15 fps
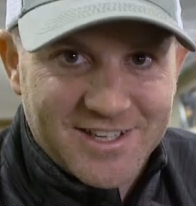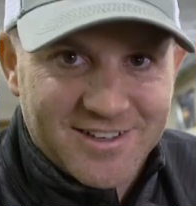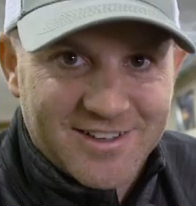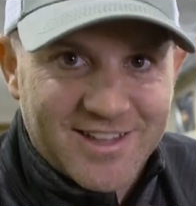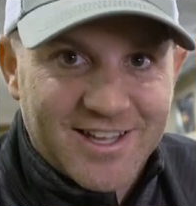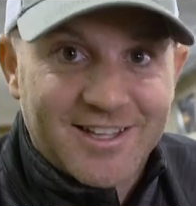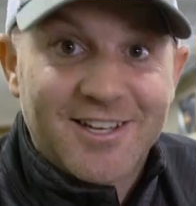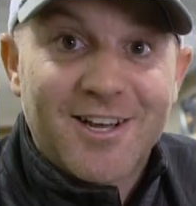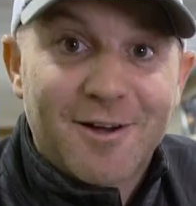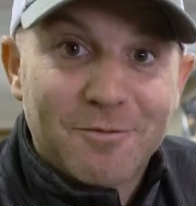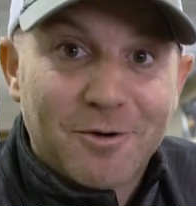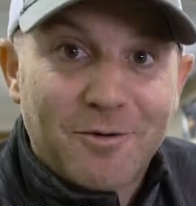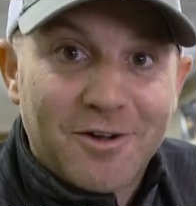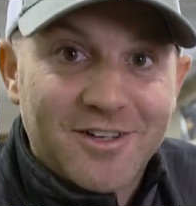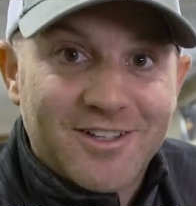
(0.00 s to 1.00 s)
here that the
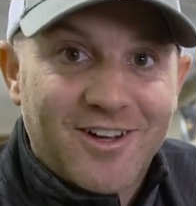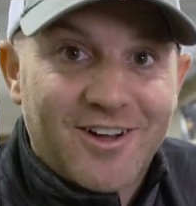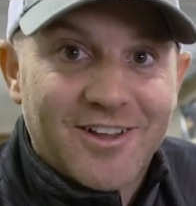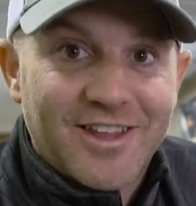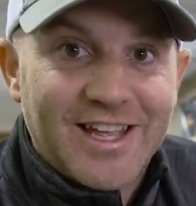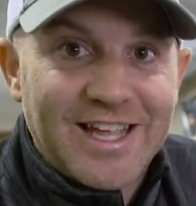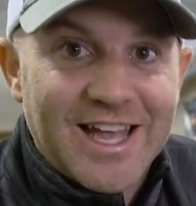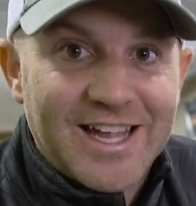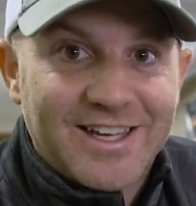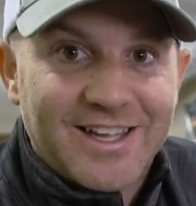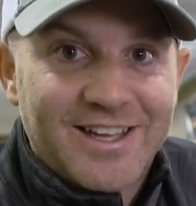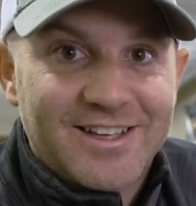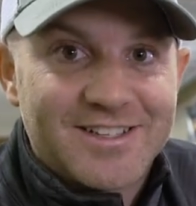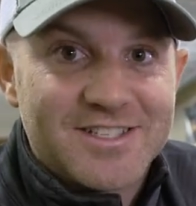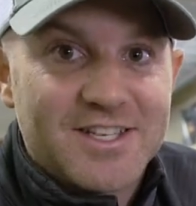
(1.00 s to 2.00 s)
#1 call they get
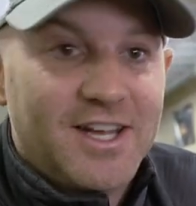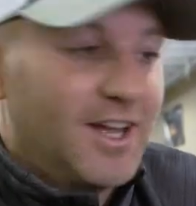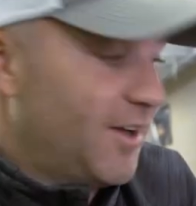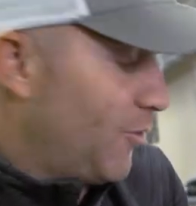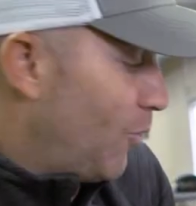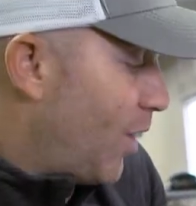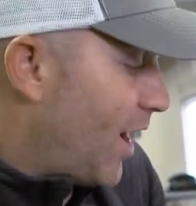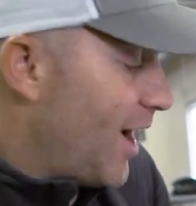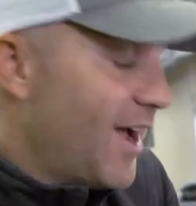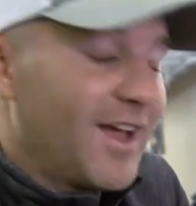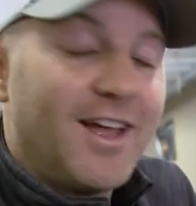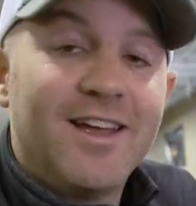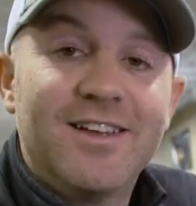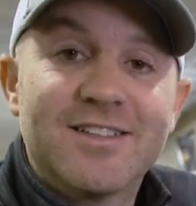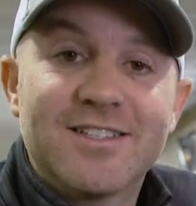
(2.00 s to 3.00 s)
is,
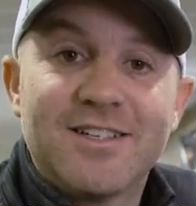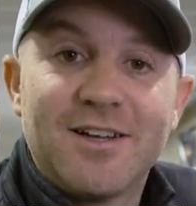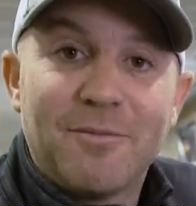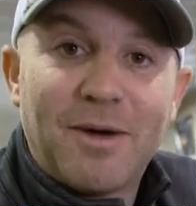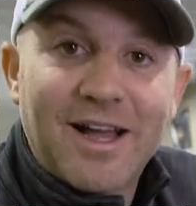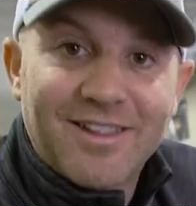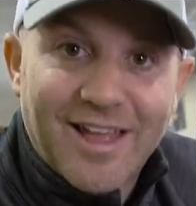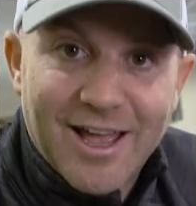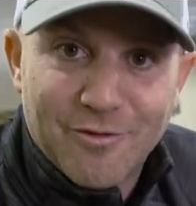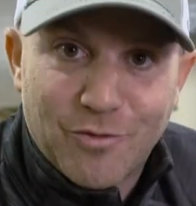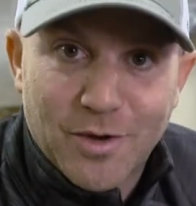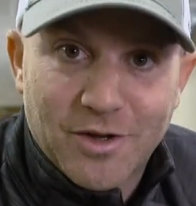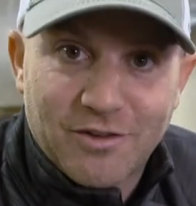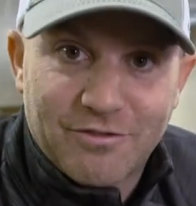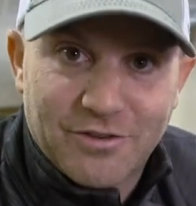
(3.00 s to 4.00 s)
why isn't my
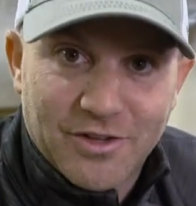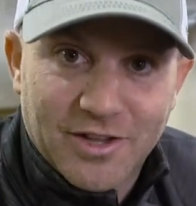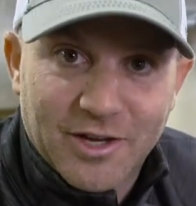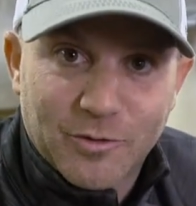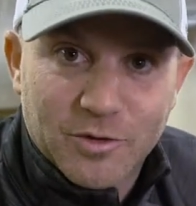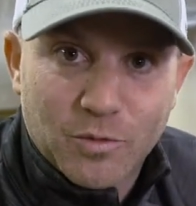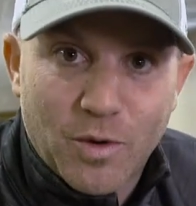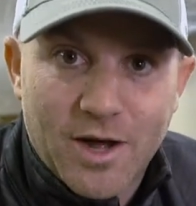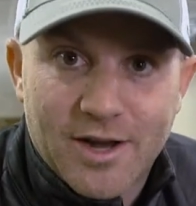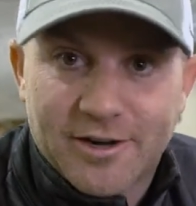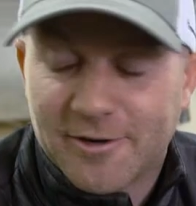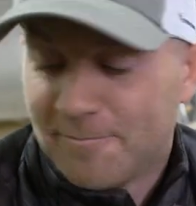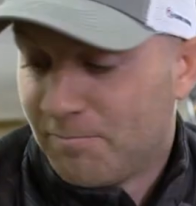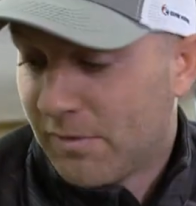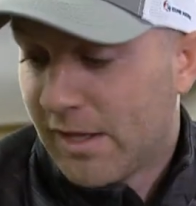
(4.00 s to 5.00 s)
Livewell filling with
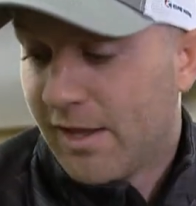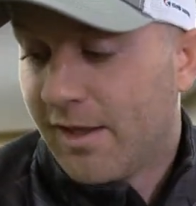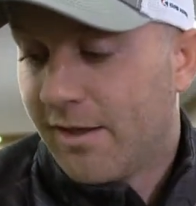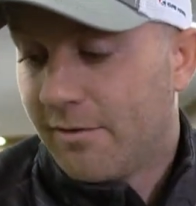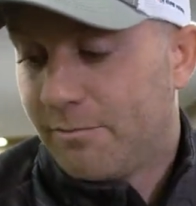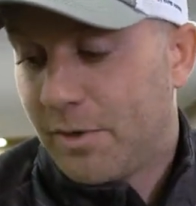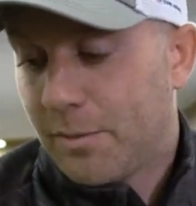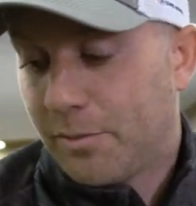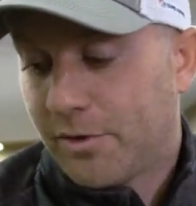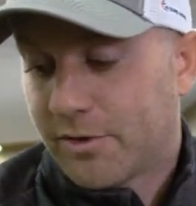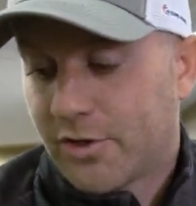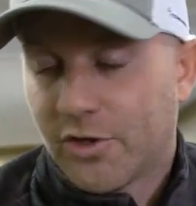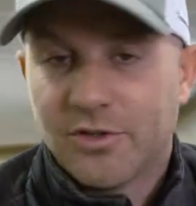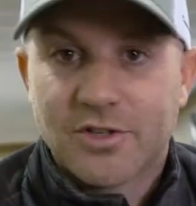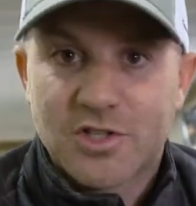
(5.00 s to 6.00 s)
water? People
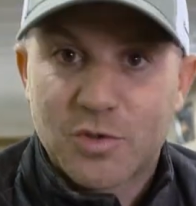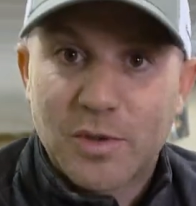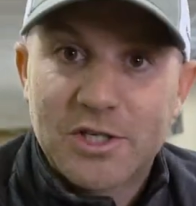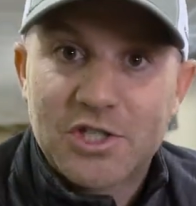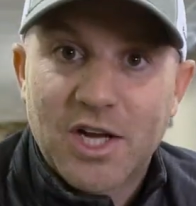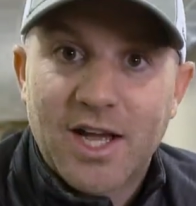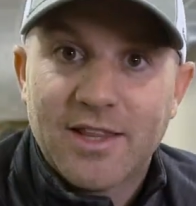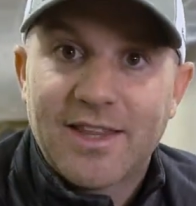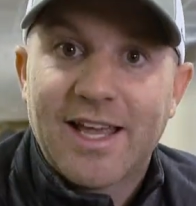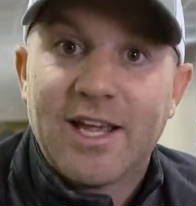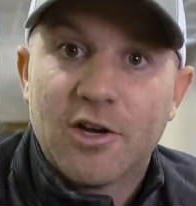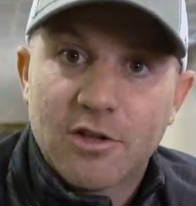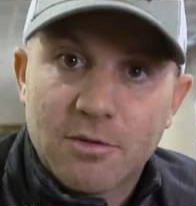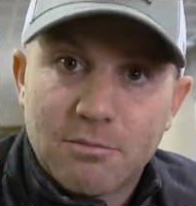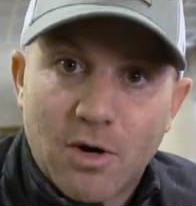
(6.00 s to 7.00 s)
turn the switch on, they
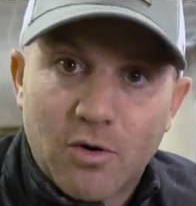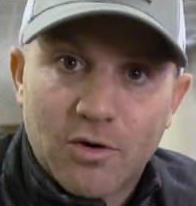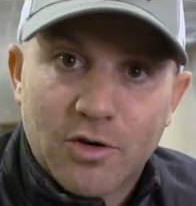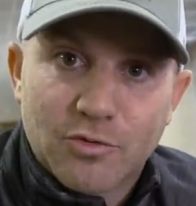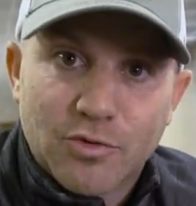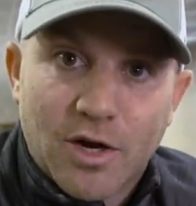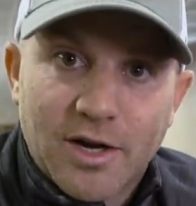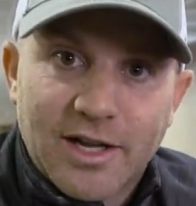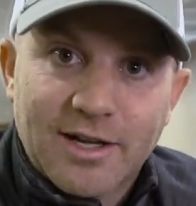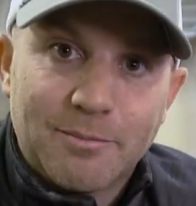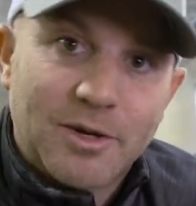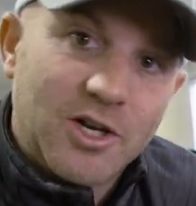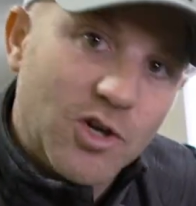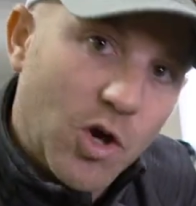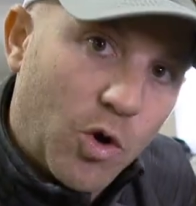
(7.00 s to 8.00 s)
hear the motor running,
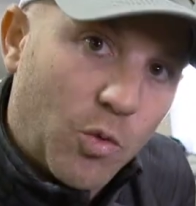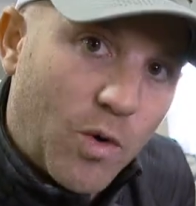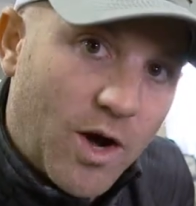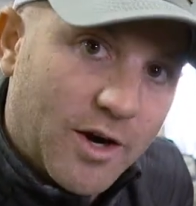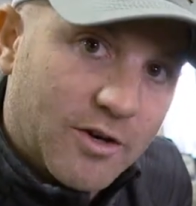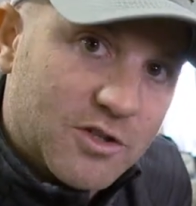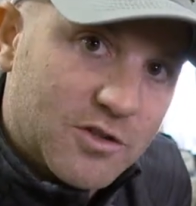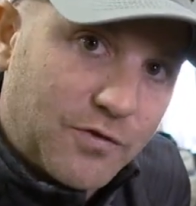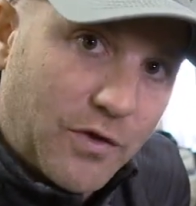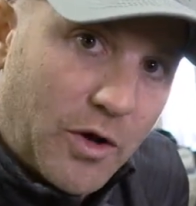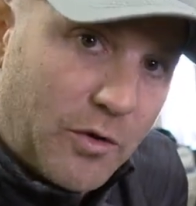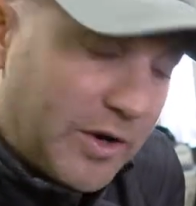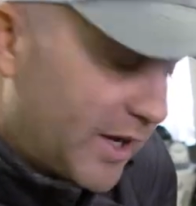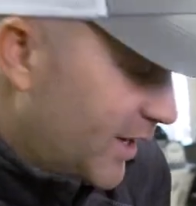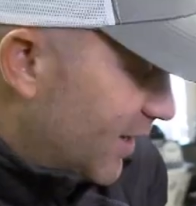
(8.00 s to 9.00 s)
but no water's
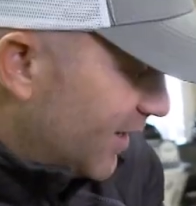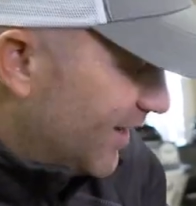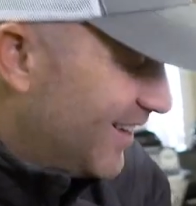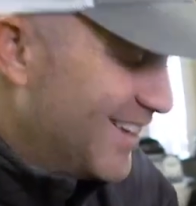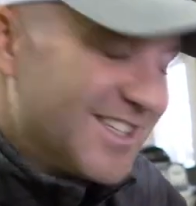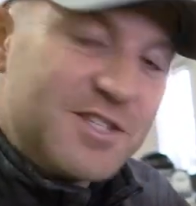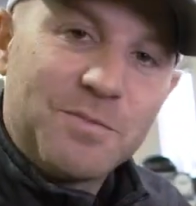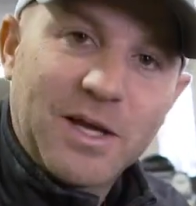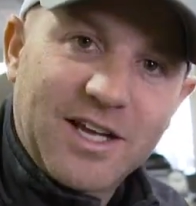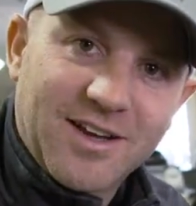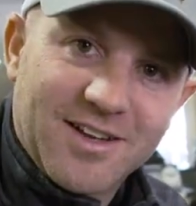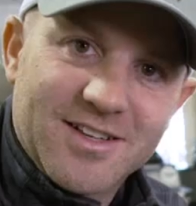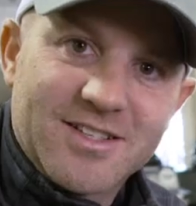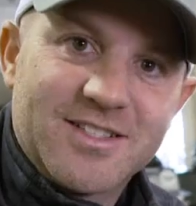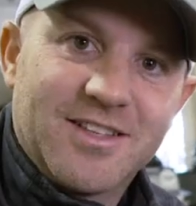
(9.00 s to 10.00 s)
flowing. It's
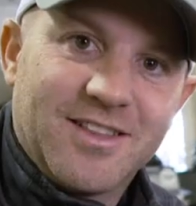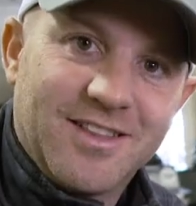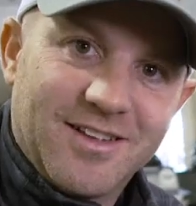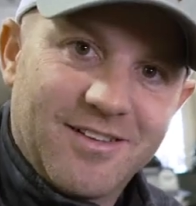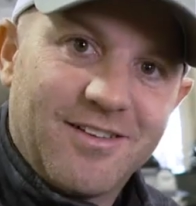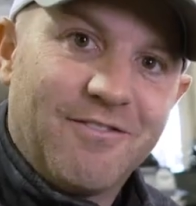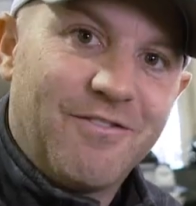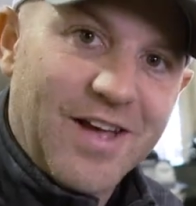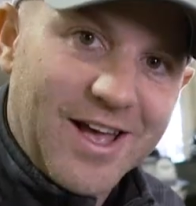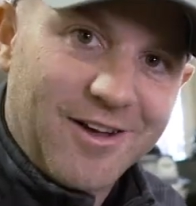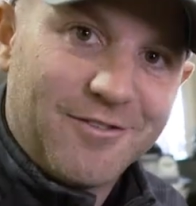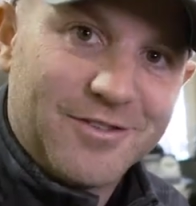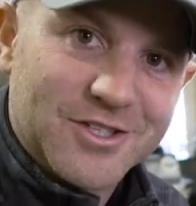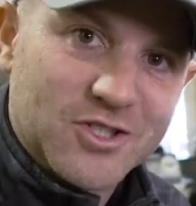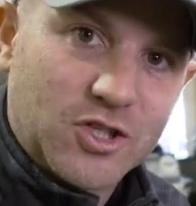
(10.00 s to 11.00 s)
because the
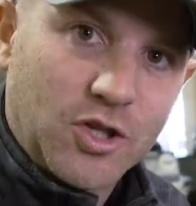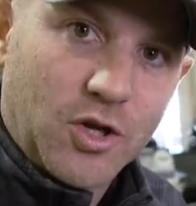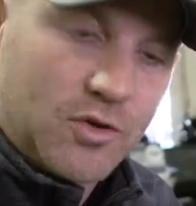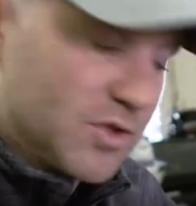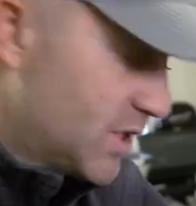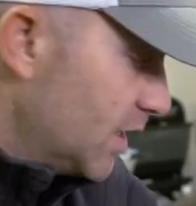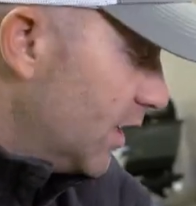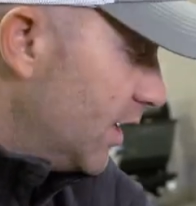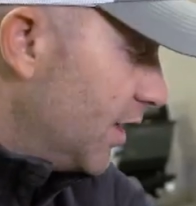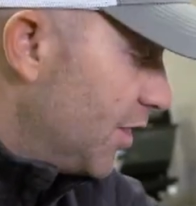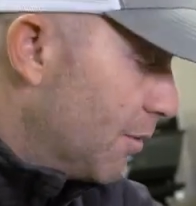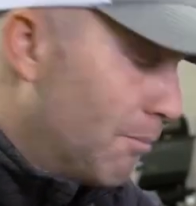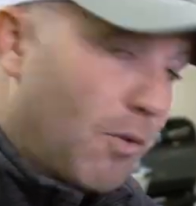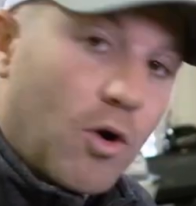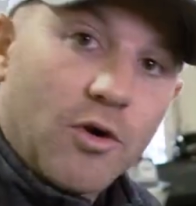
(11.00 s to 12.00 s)
valve is closed.
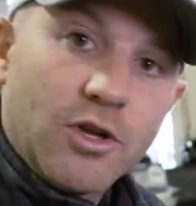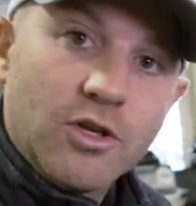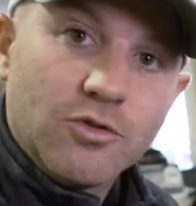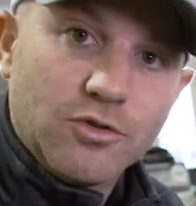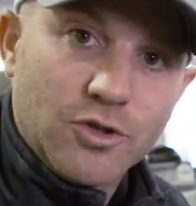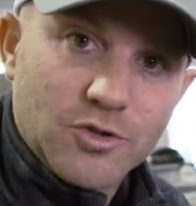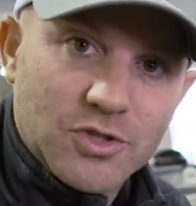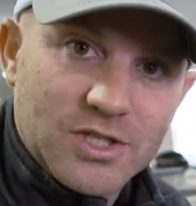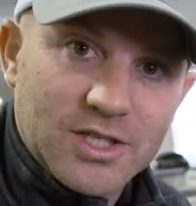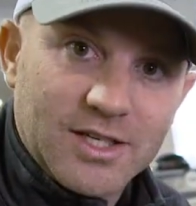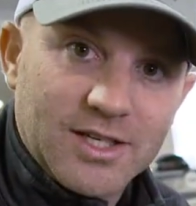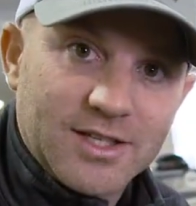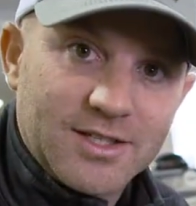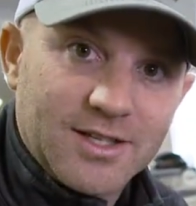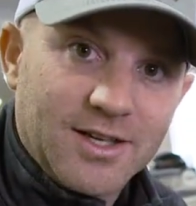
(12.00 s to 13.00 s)
The more you loosen
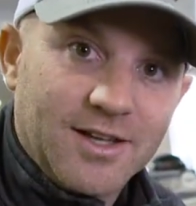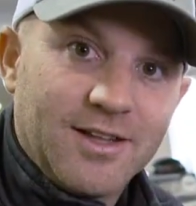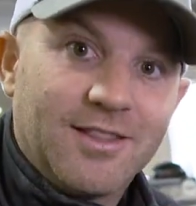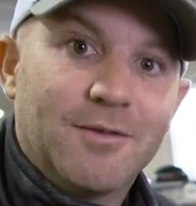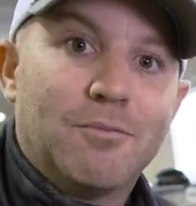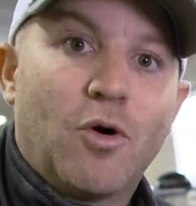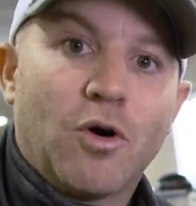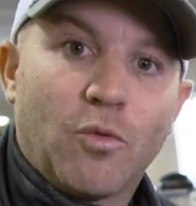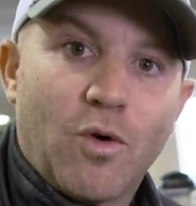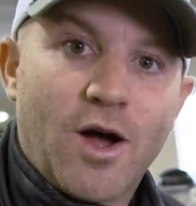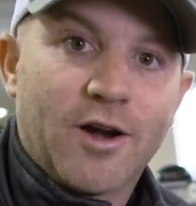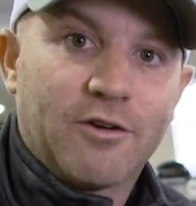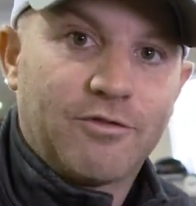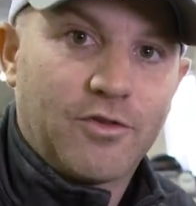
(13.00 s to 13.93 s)
it, the more water